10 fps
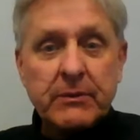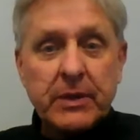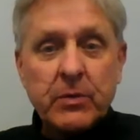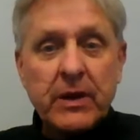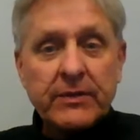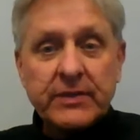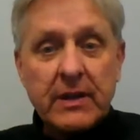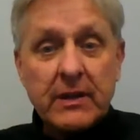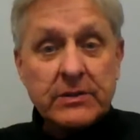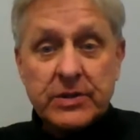request
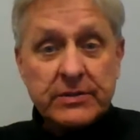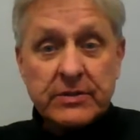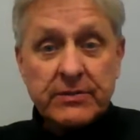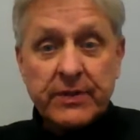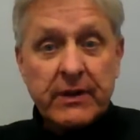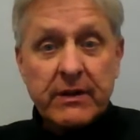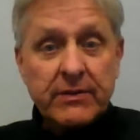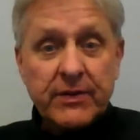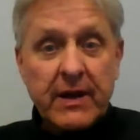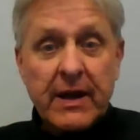just to
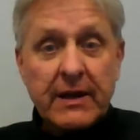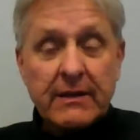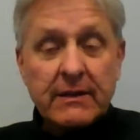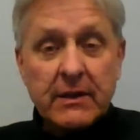verify